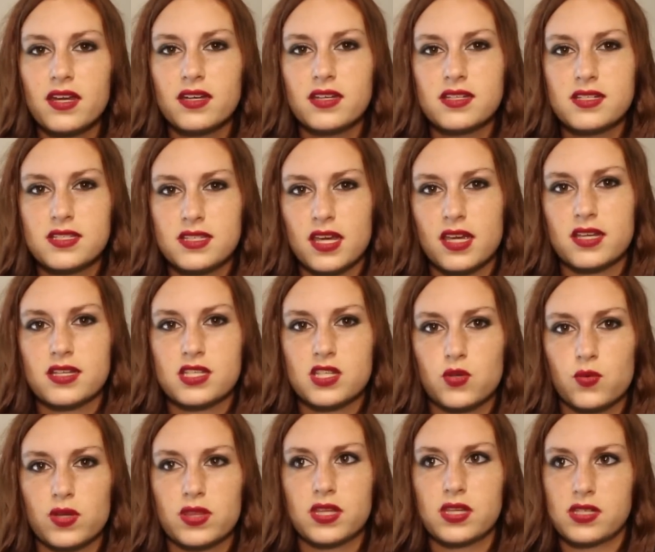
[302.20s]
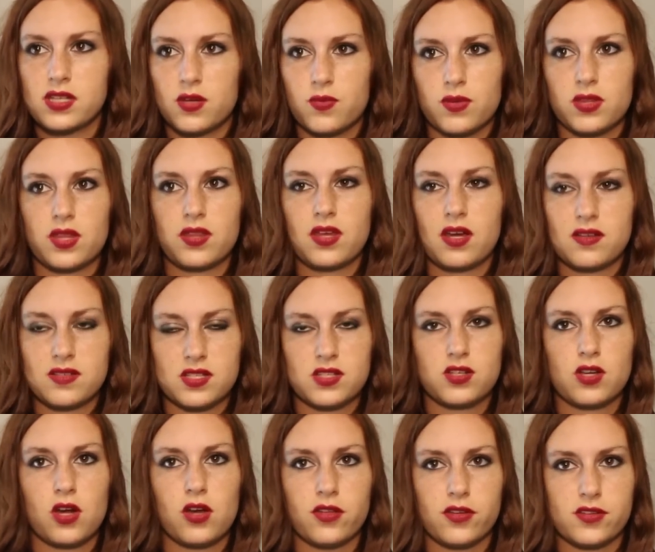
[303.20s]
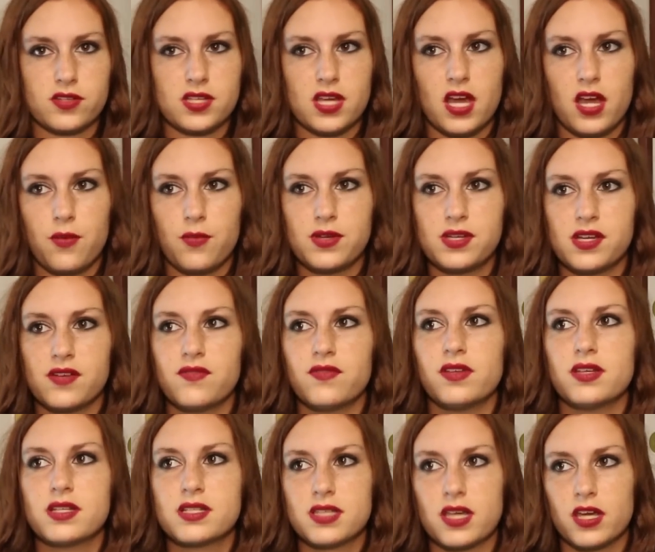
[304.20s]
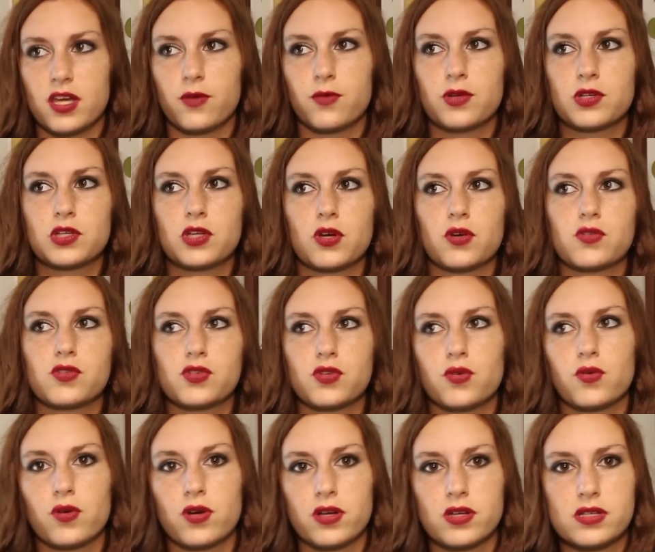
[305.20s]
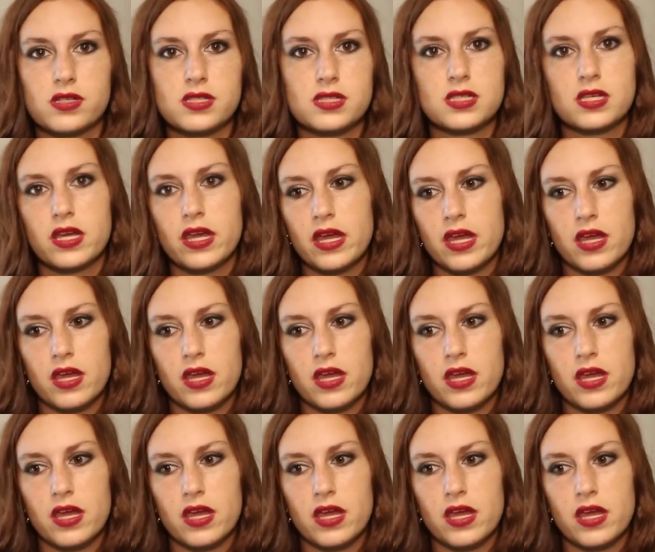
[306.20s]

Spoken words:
money say as to what they did with $1,000, I would definitely say it would go towards